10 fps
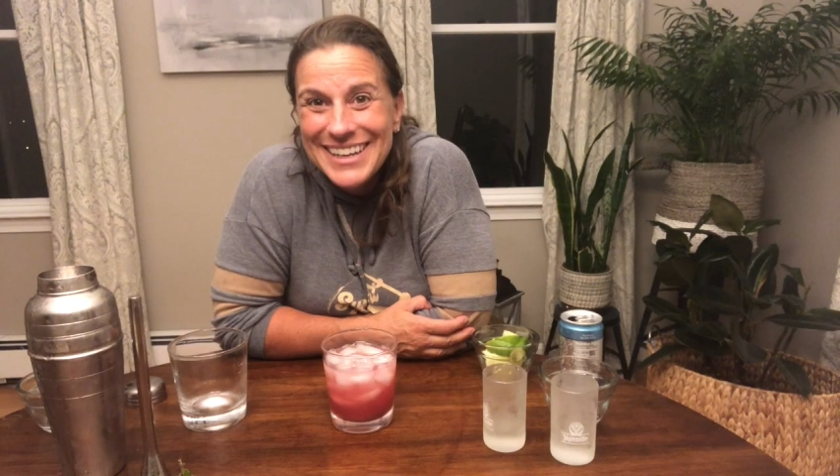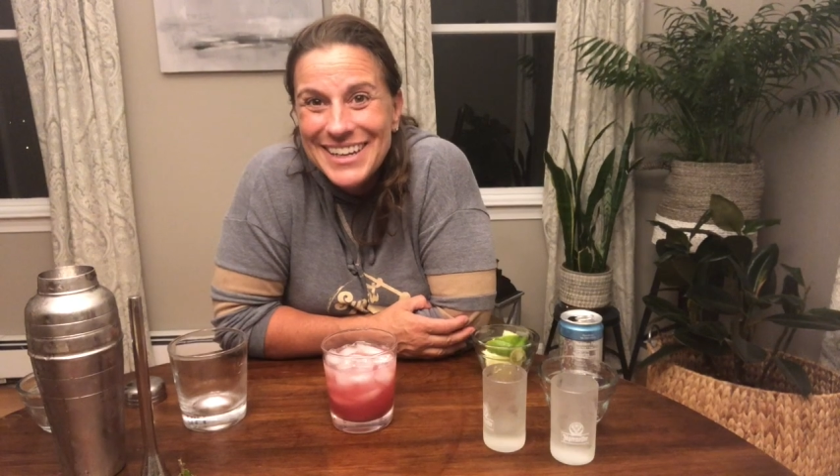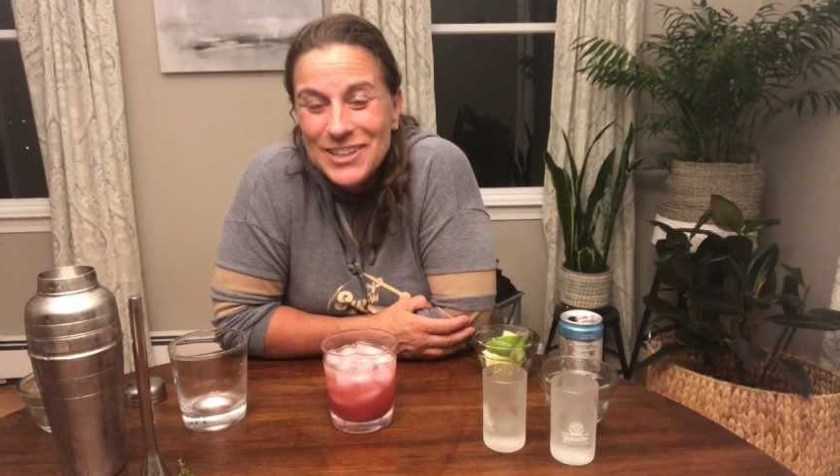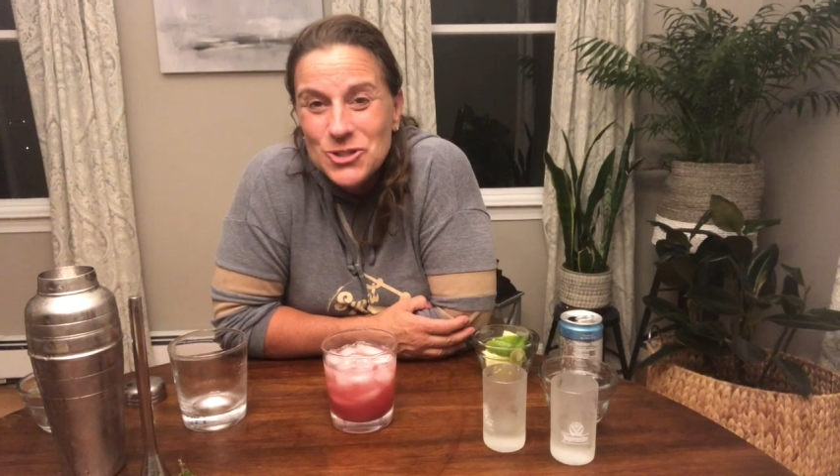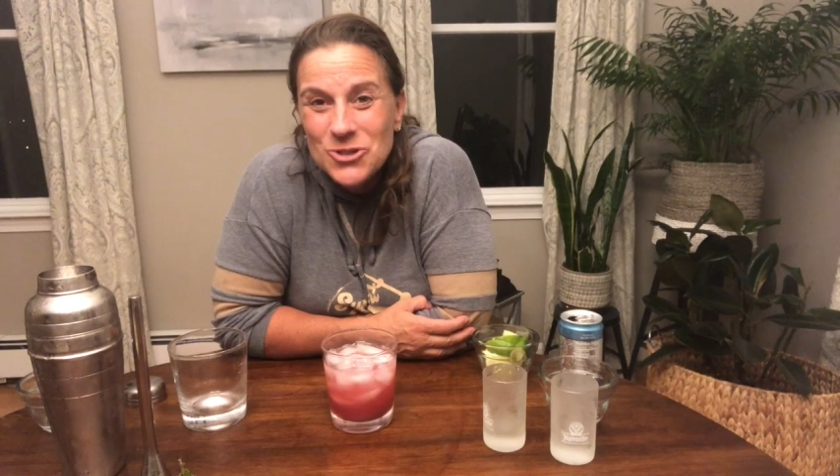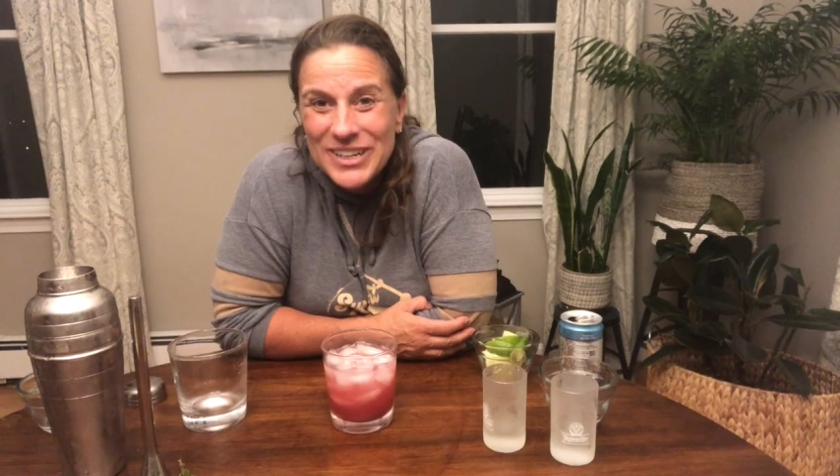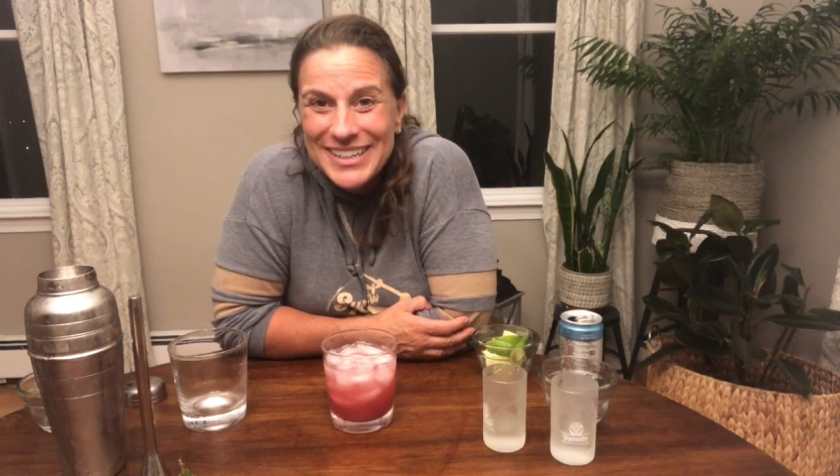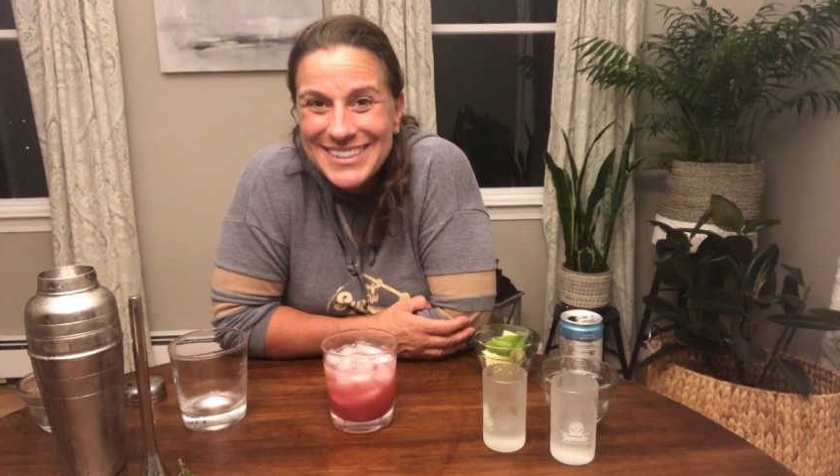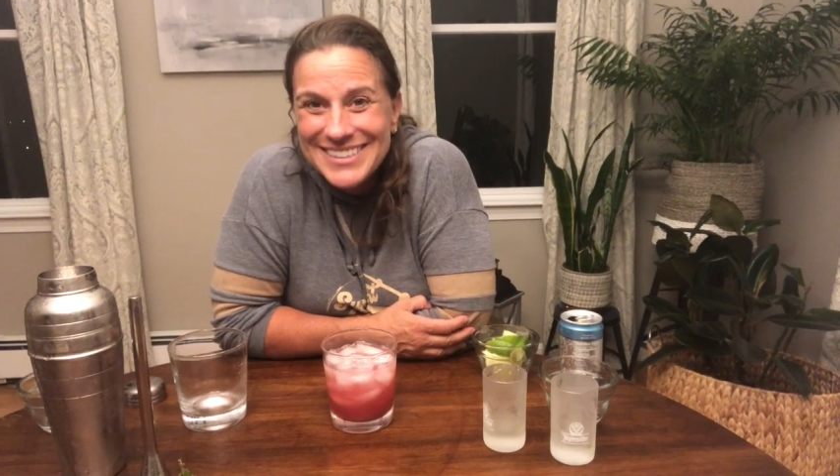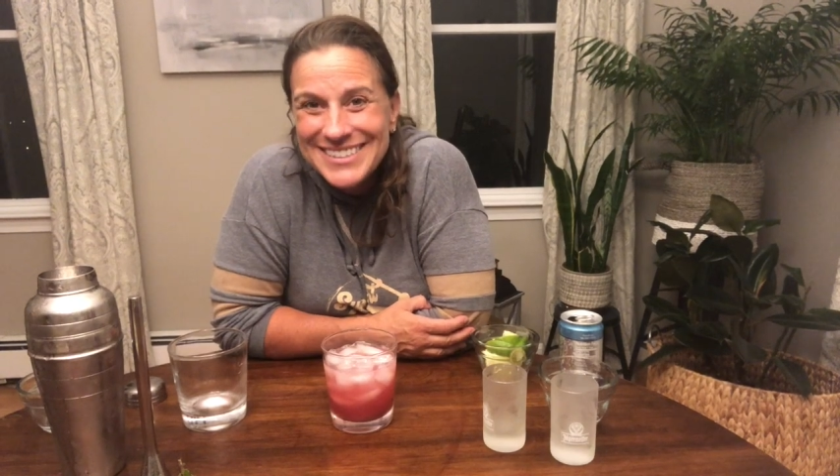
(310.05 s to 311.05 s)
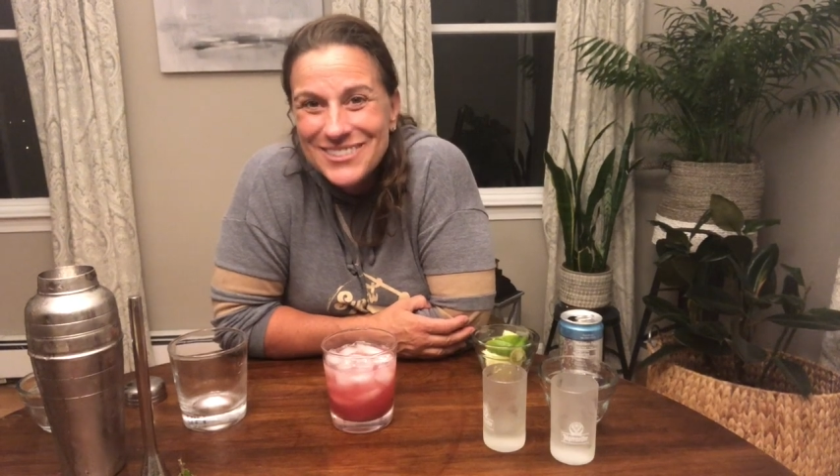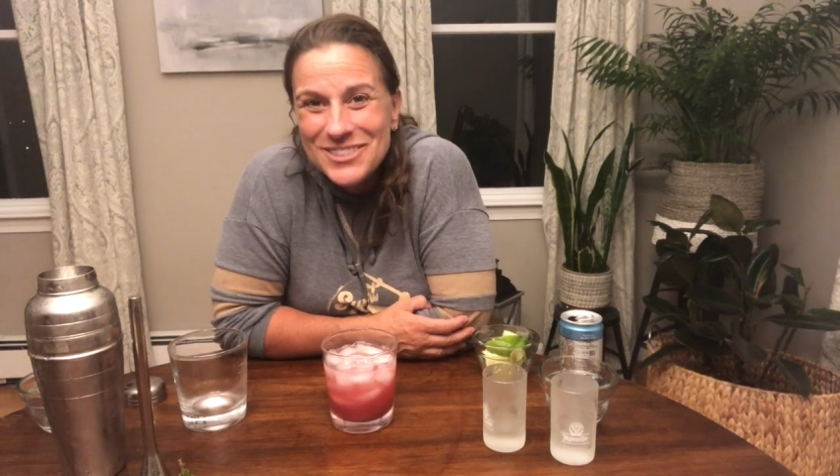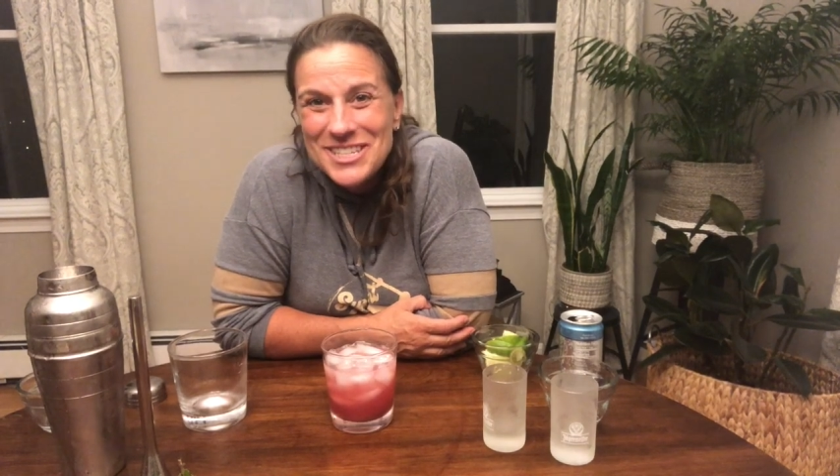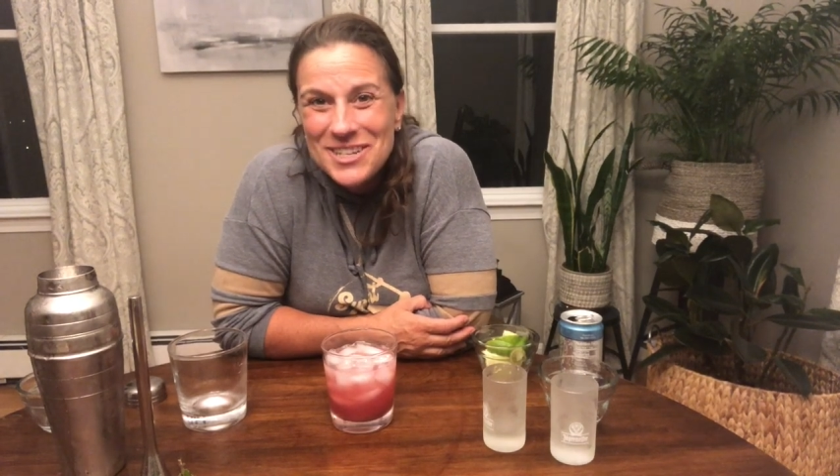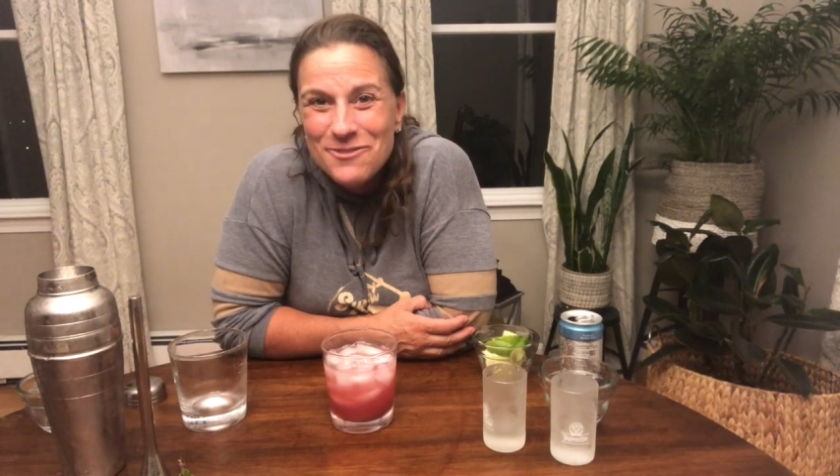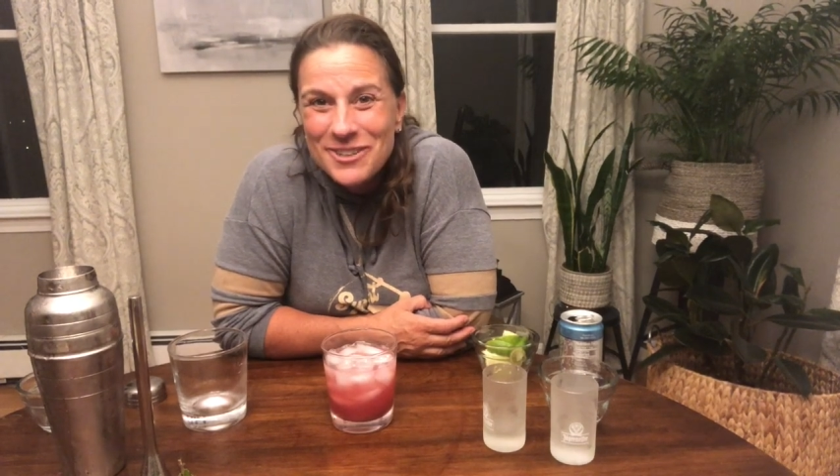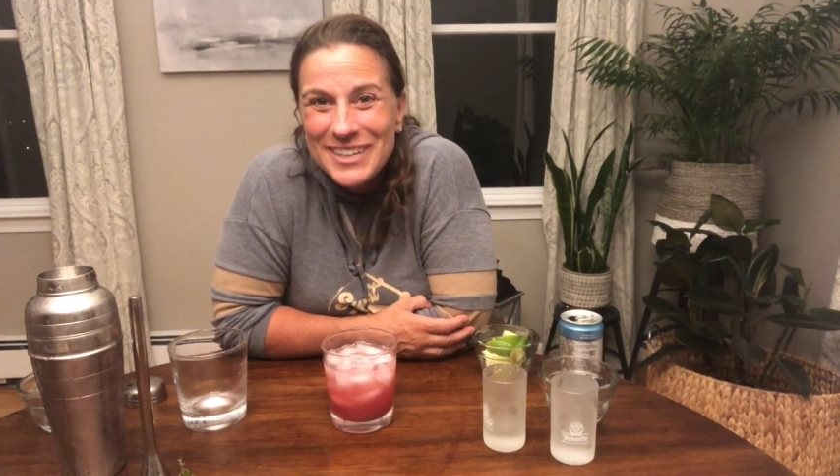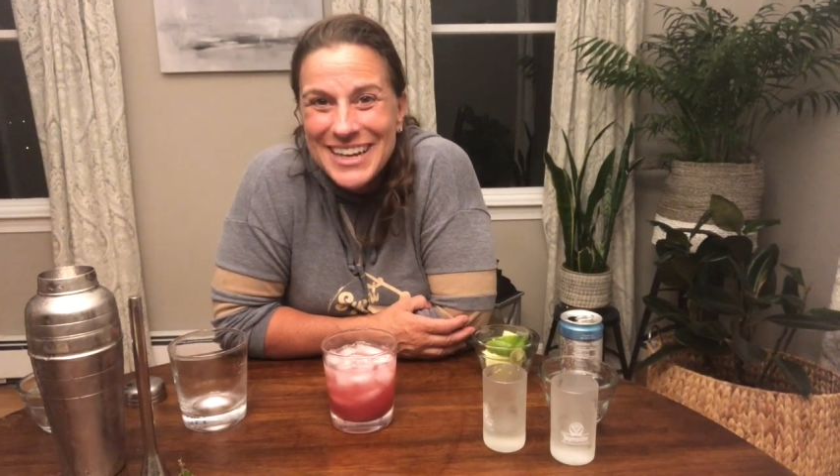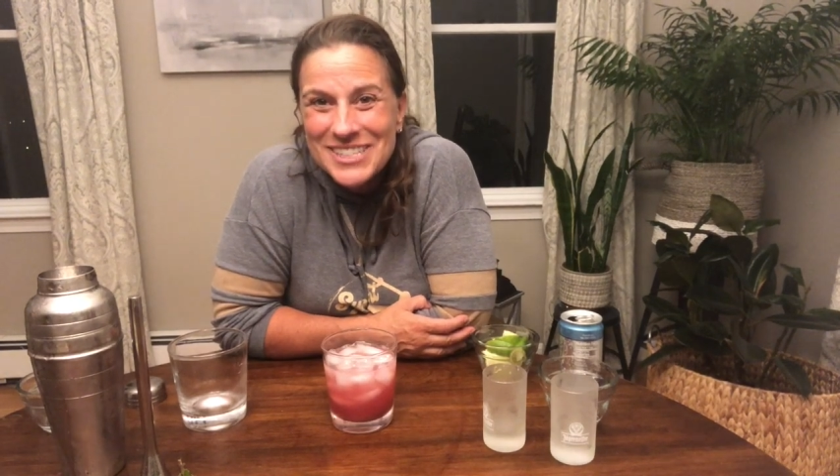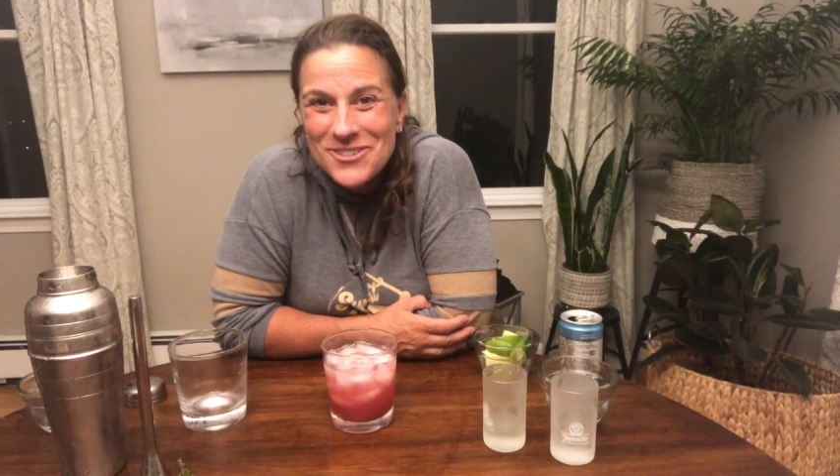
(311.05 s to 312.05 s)
Enjoy. We'll see you for the
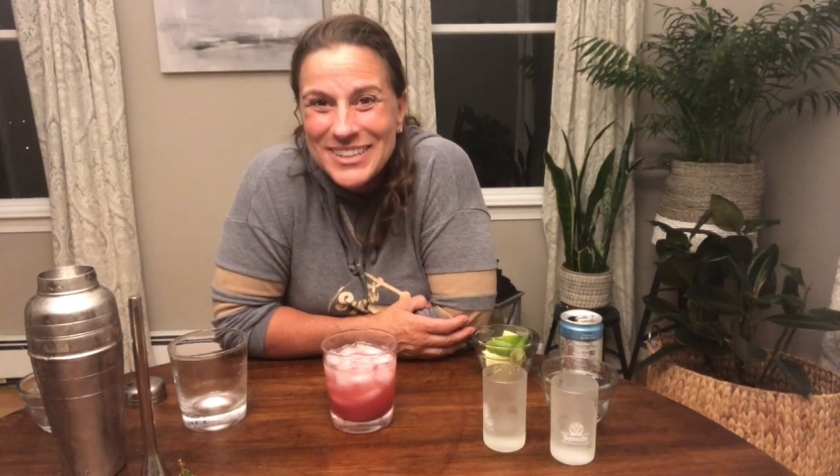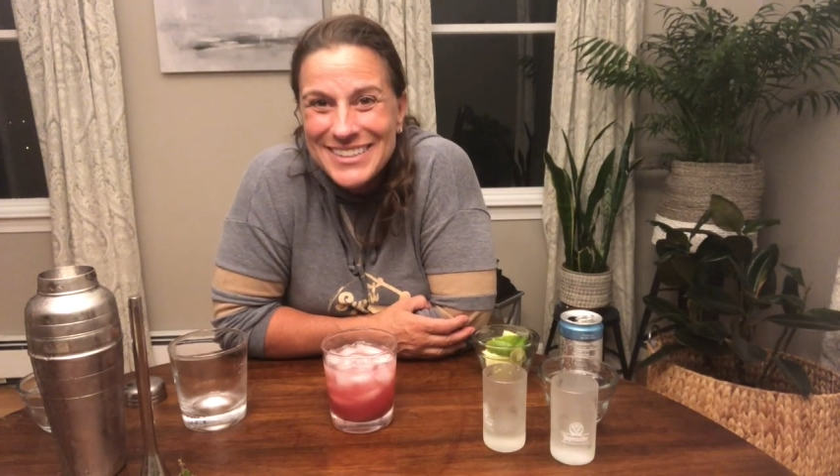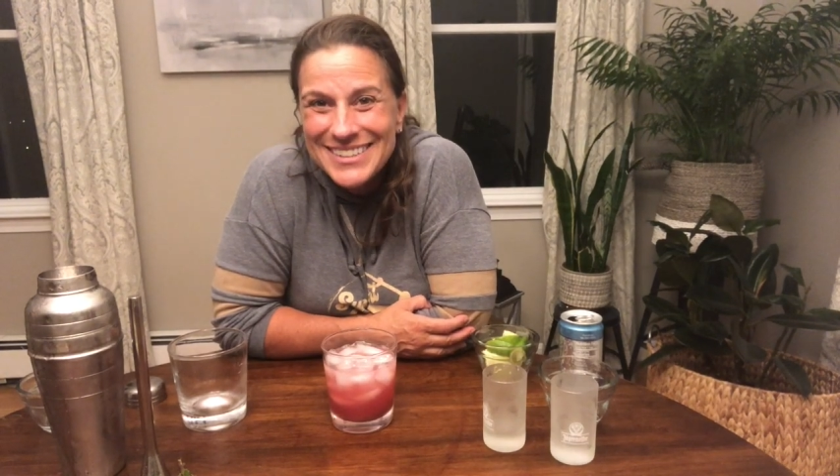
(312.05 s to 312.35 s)
next one.